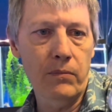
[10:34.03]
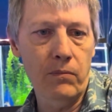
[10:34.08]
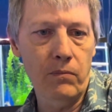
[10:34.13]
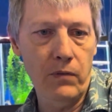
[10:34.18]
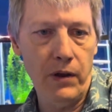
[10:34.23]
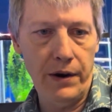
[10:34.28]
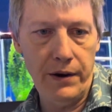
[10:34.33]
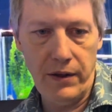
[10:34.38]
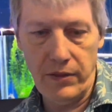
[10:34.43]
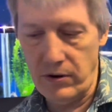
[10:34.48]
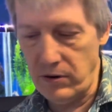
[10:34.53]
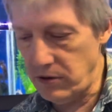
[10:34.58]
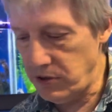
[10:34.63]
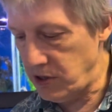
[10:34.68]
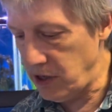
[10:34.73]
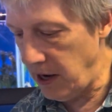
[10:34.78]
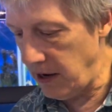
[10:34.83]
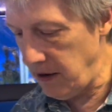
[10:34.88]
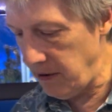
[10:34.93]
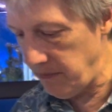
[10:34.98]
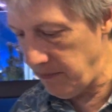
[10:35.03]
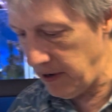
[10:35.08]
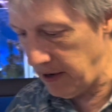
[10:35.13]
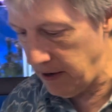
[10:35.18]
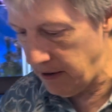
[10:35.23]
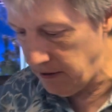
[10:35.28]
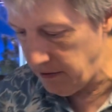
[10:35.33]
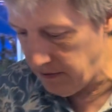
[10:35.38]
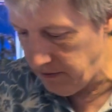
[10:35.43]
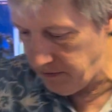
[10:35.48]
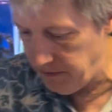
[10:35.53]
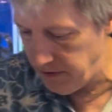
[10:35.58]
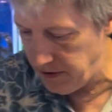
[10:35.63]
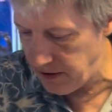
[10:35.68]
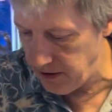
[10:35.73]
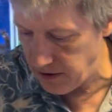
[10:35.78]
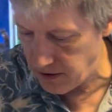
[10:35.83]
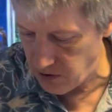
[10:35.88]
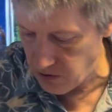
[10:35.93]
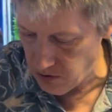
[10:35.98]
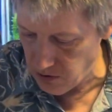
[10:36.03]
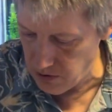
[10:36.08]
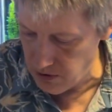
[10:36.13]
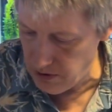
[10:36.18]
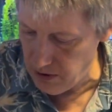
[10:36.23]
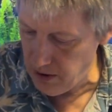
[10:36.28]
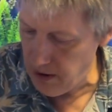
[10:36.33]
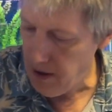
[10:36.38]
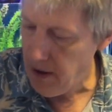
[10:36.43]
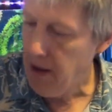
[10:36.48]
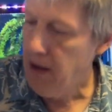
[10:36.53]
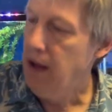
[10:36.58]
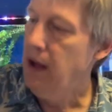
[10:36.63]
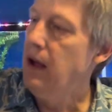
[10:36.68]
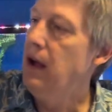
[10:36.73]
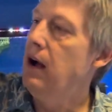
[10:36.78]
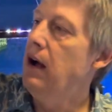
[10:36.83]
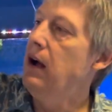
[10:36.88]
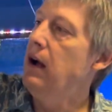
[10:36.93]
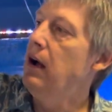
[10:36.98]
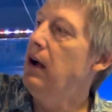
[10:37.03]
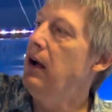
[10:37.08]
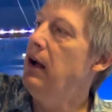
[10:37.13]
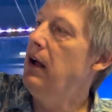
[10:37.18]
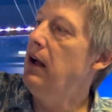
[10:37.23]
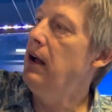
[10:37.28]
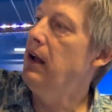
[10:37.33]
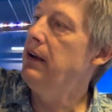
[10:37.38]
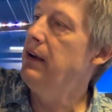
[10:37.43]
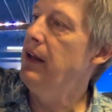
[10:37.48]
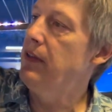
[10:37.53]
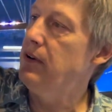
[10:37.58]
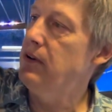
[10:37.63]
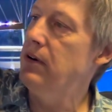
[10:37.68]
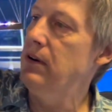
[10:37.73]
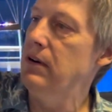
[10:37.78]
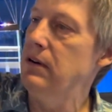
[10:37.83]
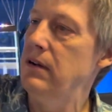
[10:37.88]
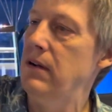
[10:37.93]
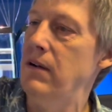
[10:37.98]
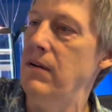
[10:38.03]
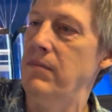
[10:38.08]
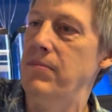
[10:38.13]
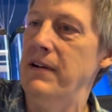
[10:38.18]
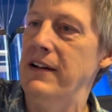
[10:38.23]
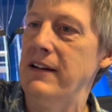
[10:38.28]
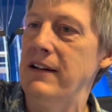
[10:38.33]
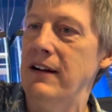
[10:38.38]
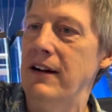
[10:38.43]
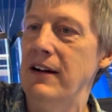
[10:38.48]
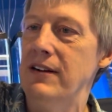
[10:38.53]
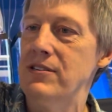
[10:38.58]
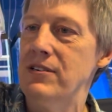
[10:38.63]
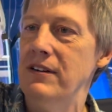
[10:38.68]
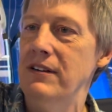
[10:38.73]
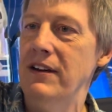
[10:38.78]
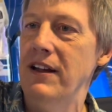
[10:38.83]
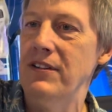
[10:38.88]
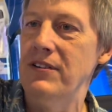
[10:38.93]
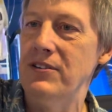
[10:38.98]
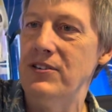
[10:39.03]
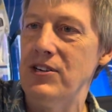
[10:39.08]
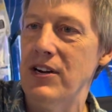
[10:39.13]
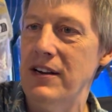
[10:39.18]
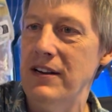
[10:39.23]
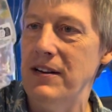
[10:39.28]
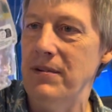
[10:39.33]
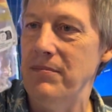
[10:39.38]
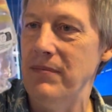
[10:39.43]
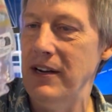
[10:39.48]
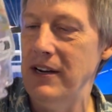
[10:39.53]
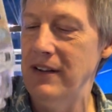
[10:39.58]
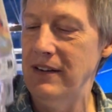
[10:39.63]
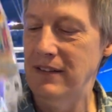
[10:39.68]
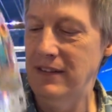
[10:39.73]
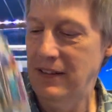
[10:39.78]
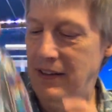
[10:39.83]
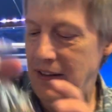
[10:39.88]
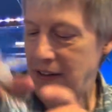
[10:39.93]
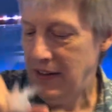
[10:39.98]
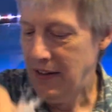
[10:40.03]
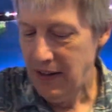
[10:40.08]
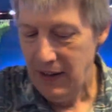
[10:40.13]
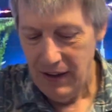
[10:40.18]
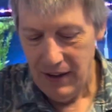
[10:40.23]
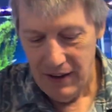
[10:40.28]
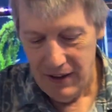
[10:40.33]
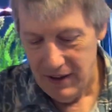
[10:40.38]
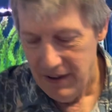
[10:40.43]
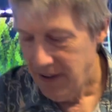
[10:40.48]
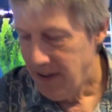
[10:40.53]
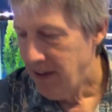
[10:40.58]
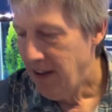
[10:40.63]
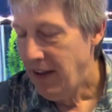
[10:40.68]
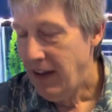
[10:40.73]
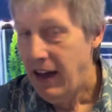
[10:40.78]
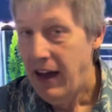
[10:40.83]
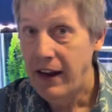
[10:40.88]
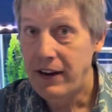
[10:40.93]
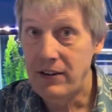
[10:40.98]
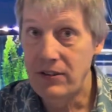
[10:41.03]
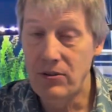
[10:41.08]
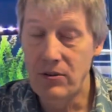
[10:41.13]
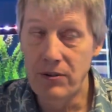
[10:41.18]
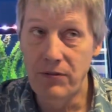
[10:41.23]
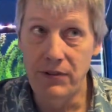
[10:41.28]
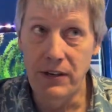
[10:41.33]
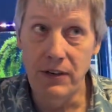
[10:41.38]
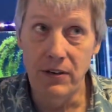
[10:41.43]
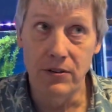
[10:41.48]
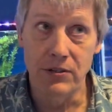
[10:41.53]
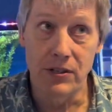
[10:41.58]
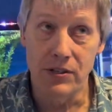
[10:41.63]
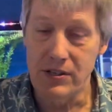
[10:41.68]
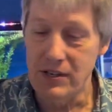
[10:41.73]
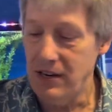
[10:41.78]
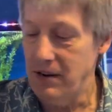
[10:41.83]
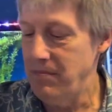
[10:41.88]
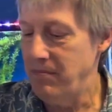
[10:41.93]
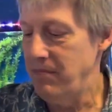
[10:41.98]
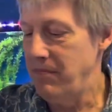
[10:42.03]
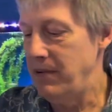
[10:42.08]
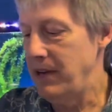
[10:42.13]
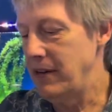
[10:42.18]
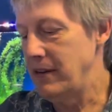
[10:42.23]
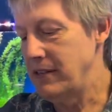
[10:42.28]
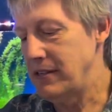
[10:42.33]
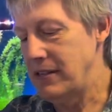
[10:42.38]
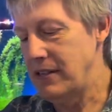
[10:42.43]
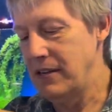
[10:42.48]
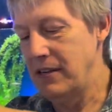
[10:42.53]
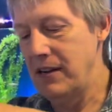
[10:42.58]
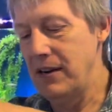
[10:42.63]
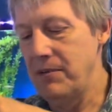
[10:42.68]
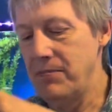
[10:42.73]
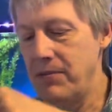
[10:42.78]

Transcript: Another giant male. Very cool. Another giant male. I could do a video just on bettas today,